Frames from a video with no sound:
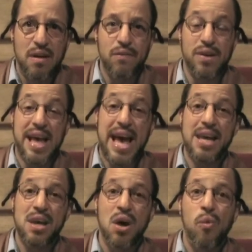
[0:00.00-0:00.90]
For
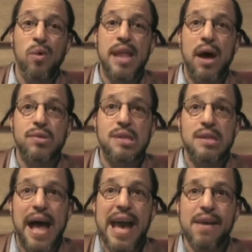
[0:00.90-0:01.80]
they were now
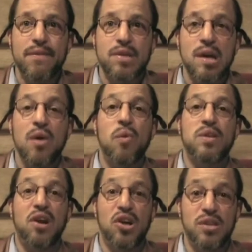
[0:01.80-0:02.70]
slaves
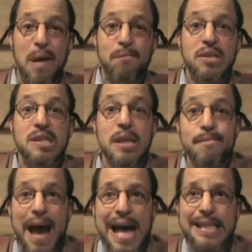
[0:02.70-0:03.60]
with Columbus the
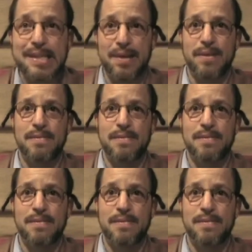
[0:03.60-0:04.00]
master.